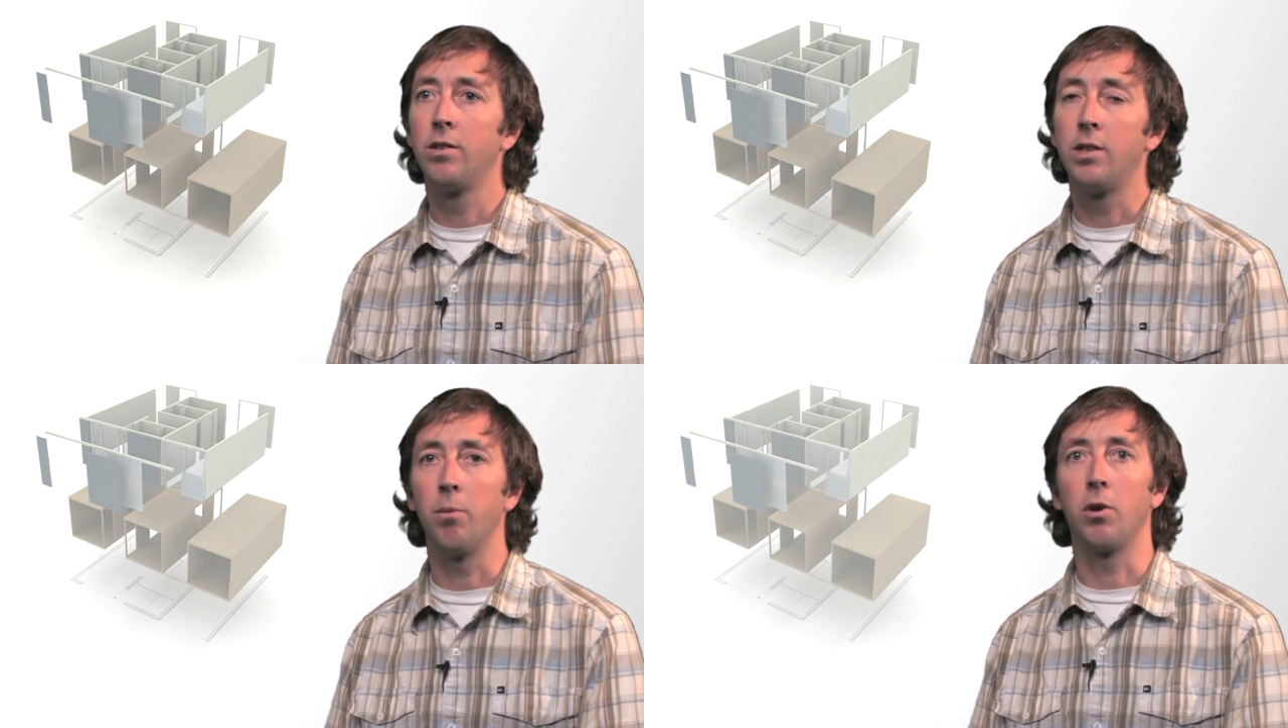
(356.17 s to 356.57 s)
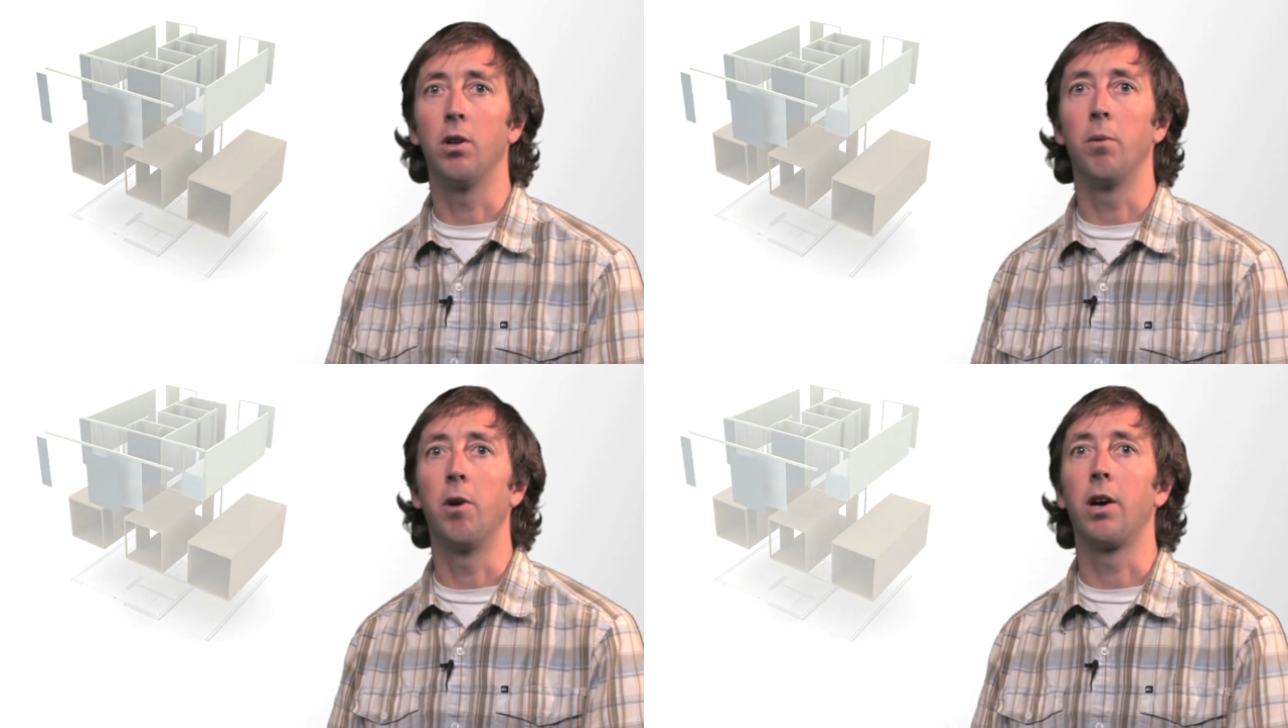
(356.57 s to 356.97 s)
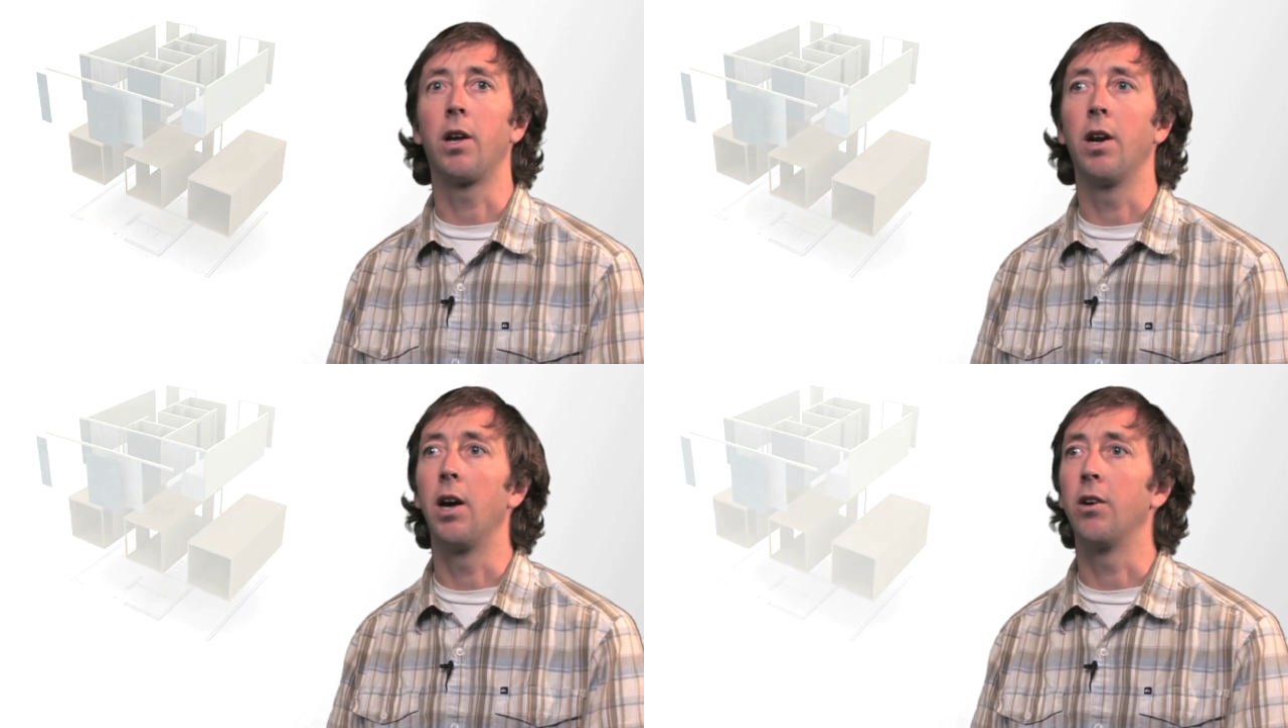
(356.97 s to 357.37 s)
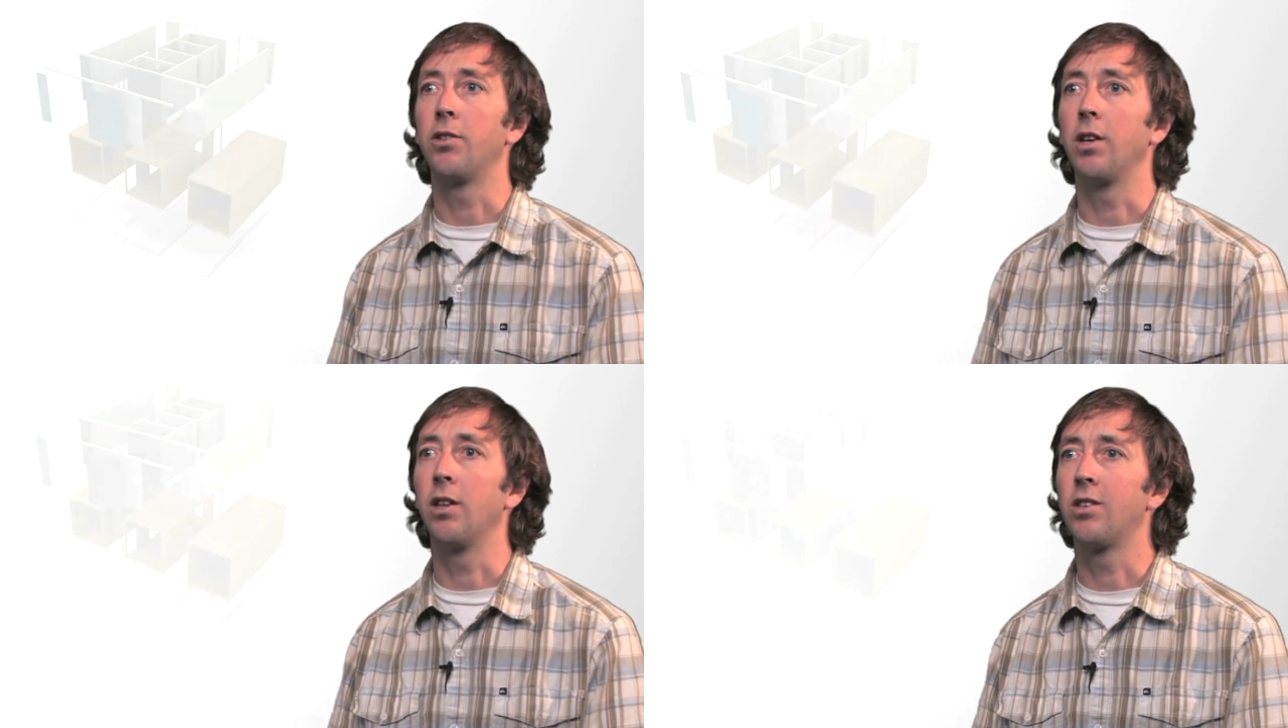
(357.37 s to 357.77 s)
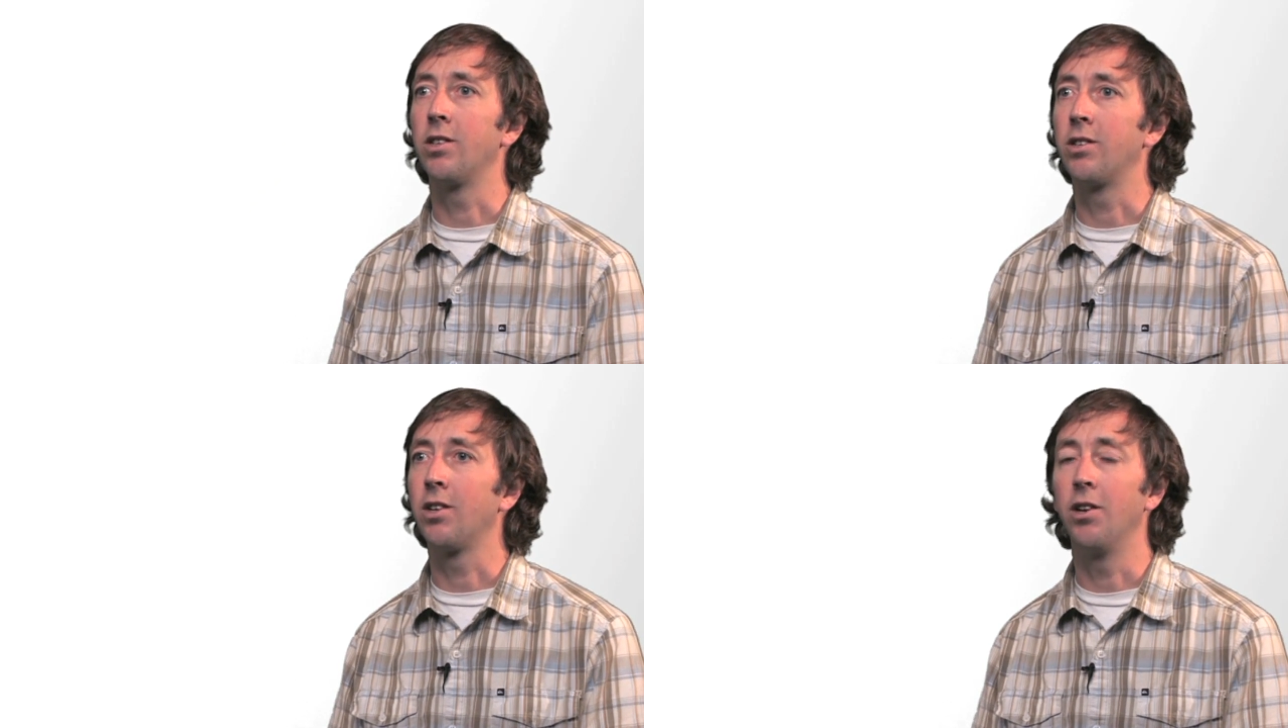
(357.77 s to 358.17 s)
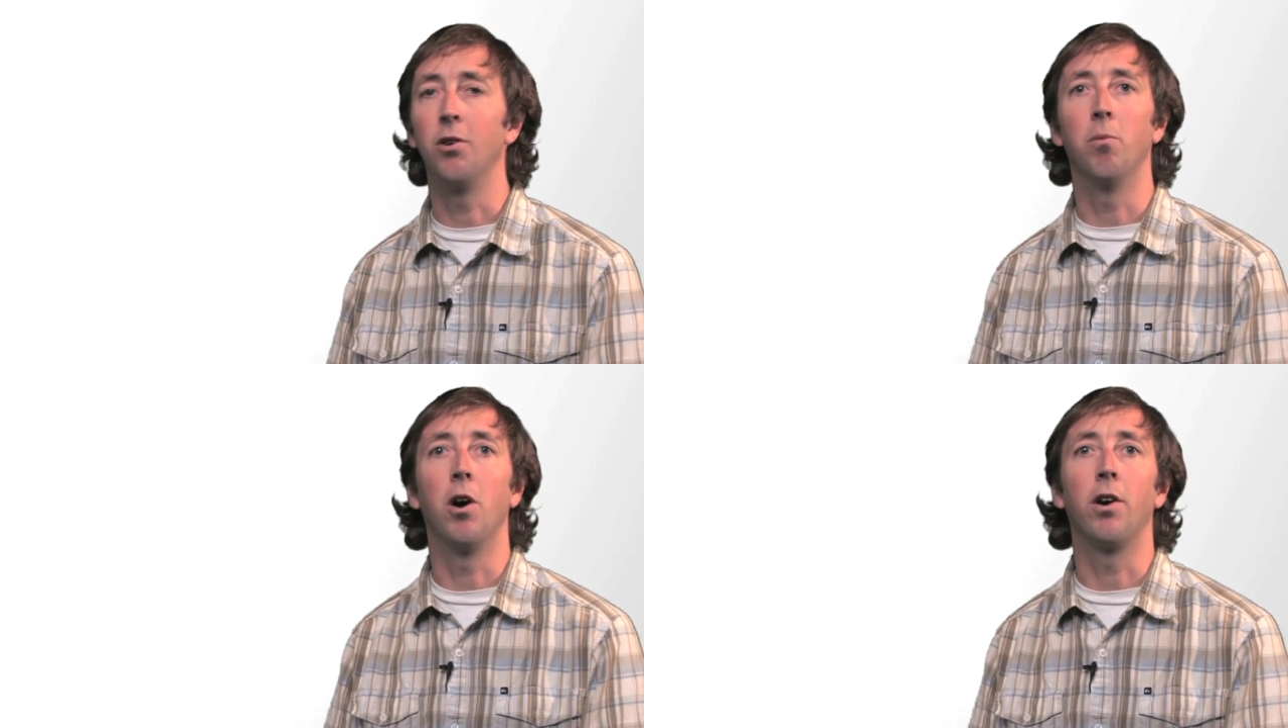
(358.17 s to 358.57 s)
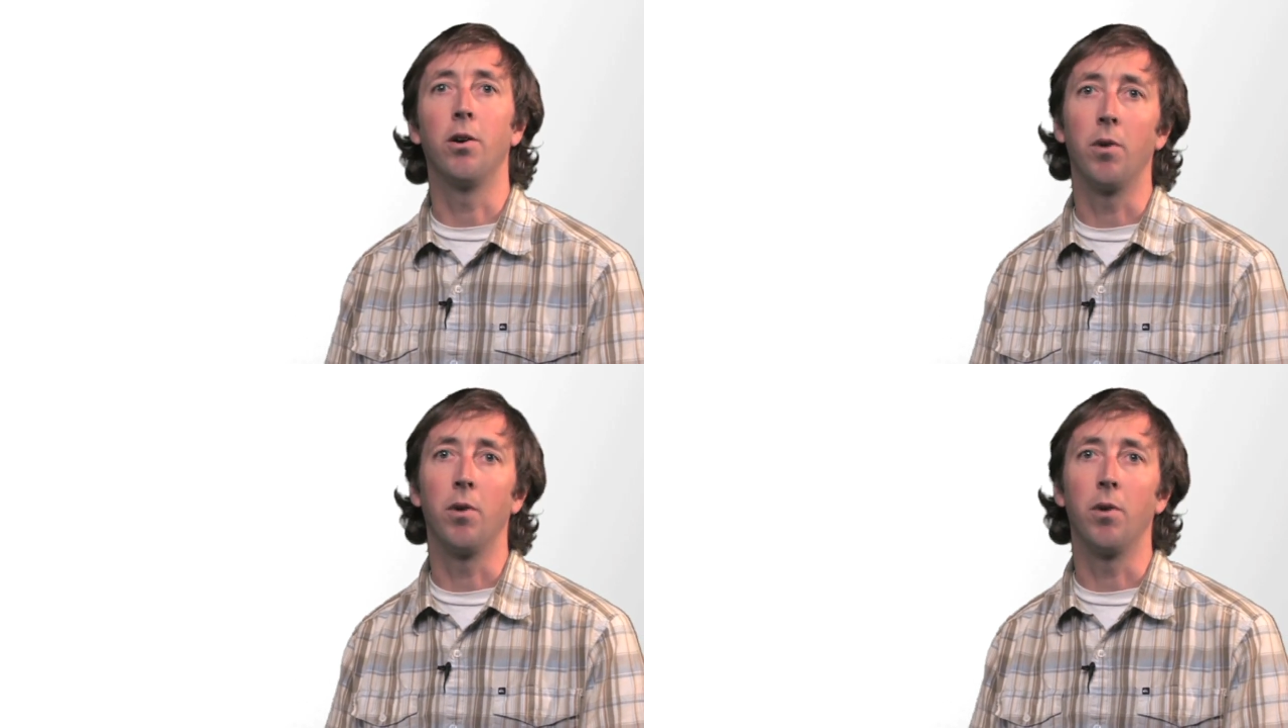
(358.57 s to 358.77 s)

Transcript: typical American housing. This is a new modern